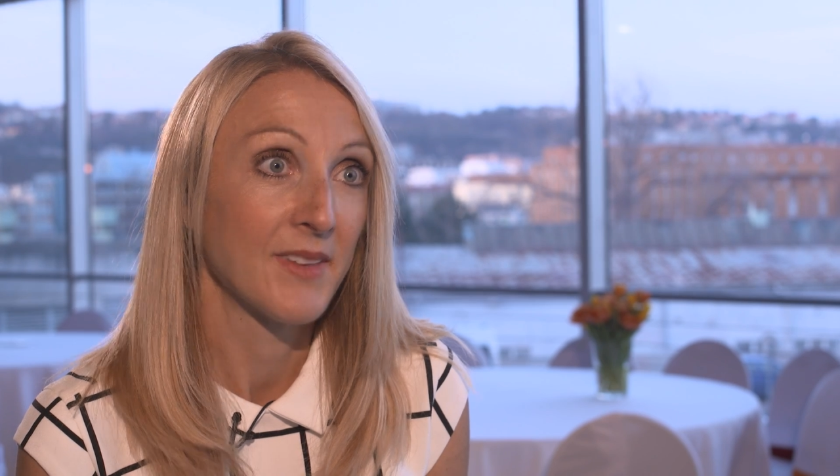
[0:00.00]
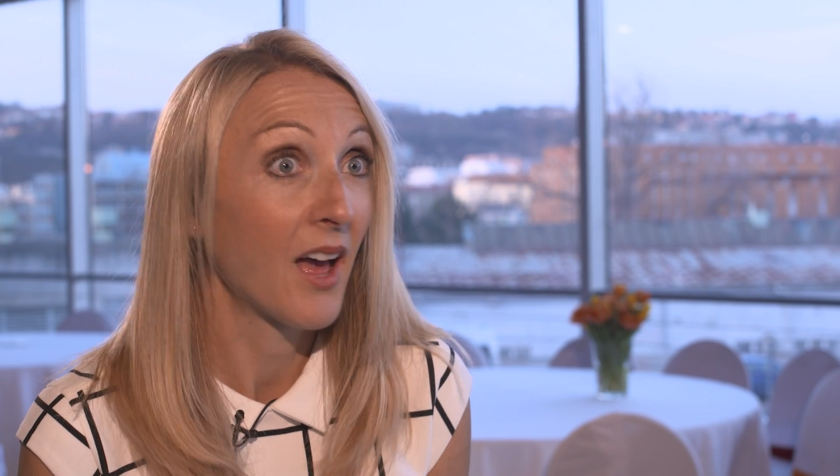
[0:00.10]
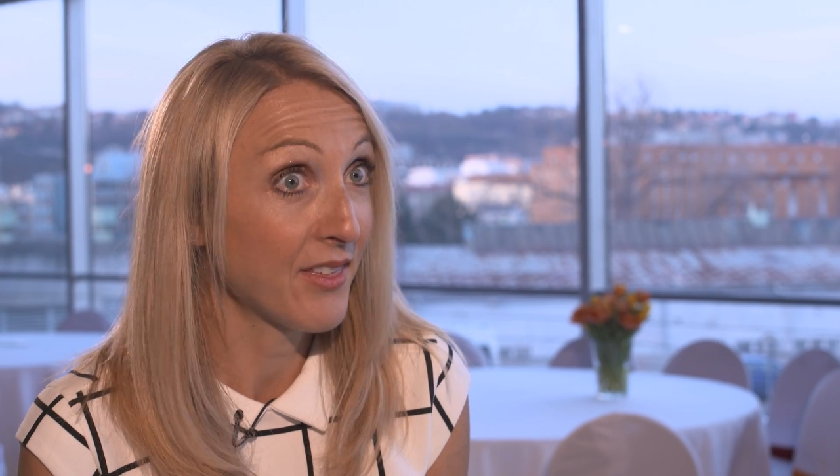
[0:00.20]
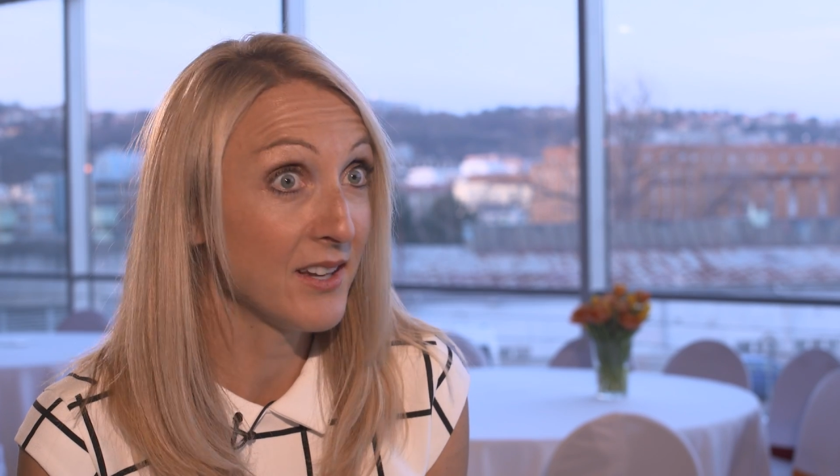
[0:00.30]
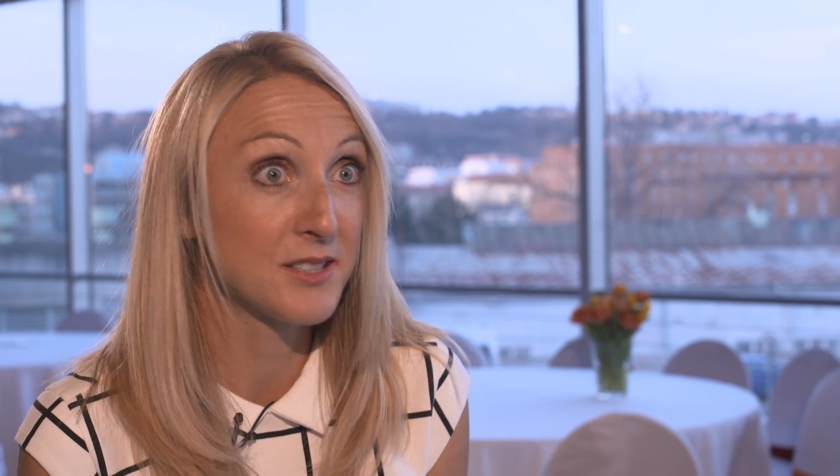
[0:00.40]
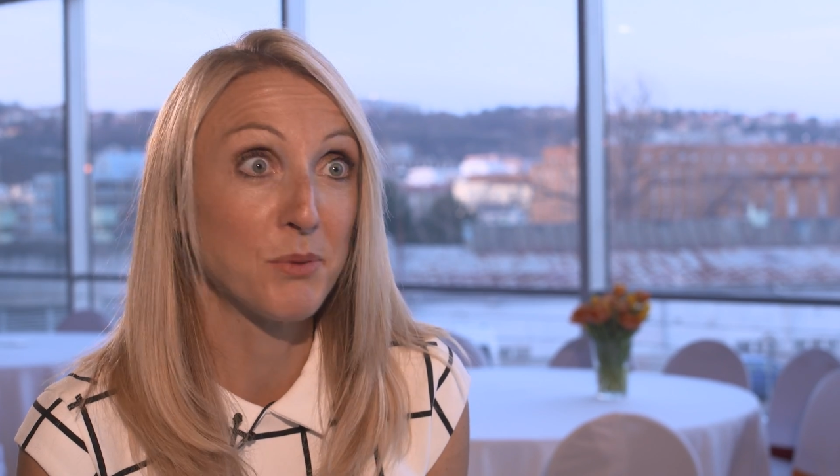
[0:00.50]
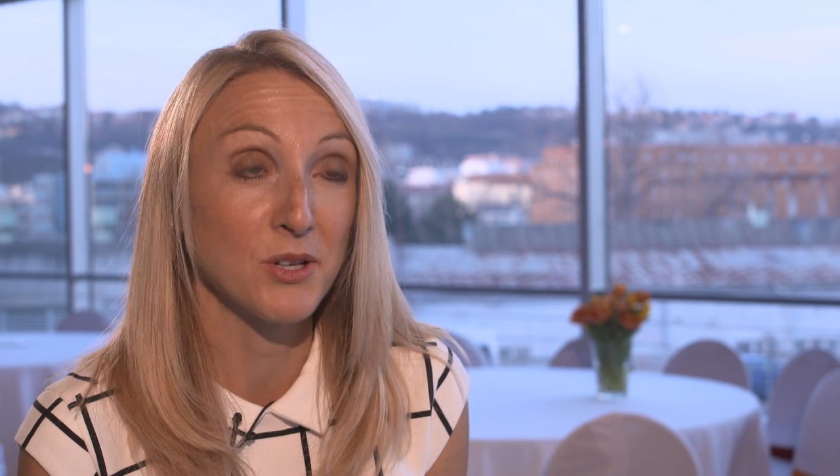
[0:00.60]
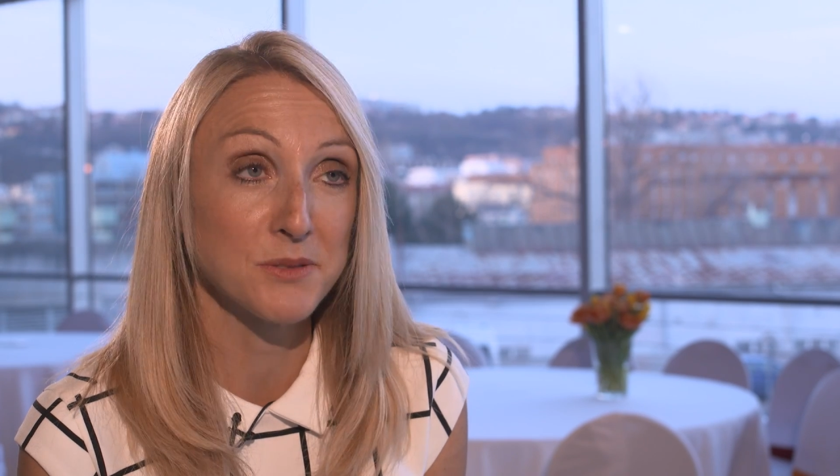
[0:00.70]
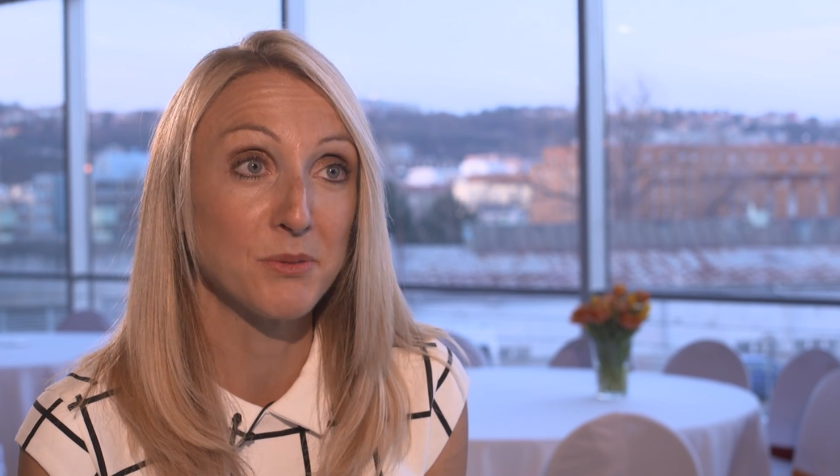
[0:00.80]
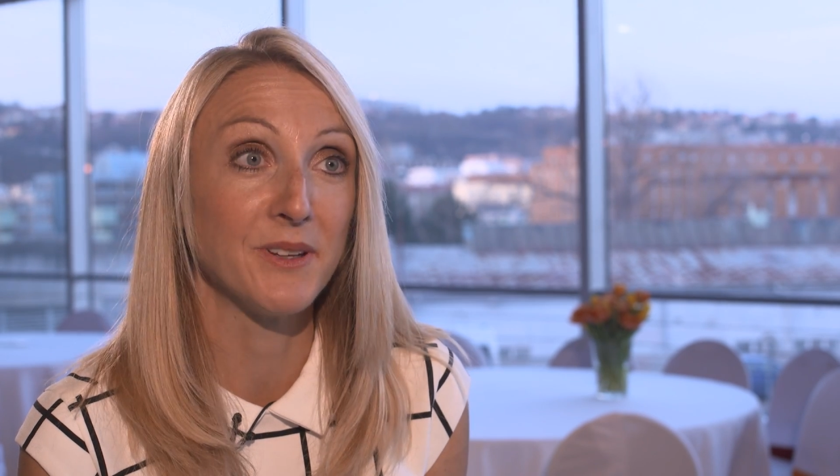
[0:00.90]
I think it's
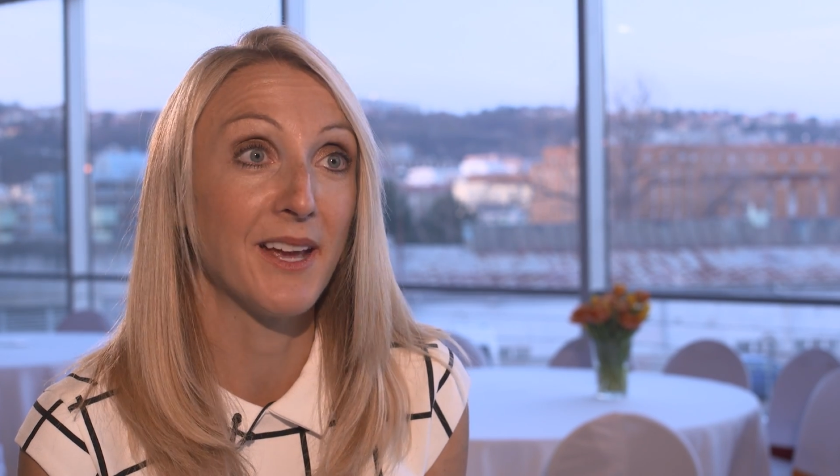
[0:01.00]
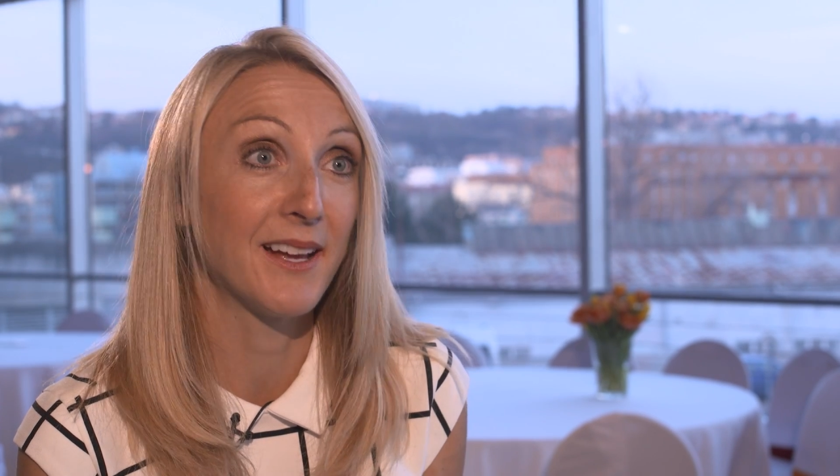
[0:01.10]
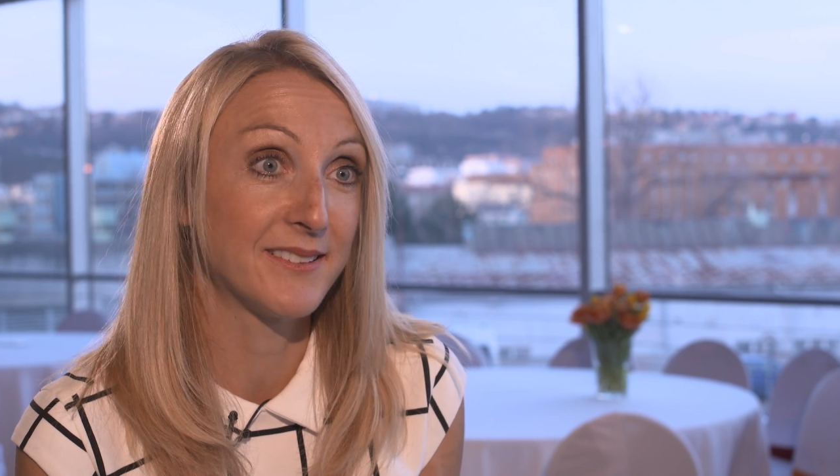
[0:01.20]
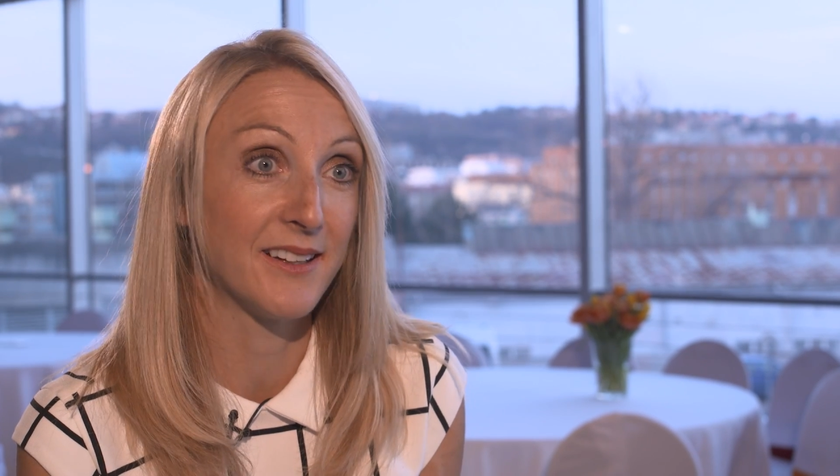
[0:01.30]
possible, yes.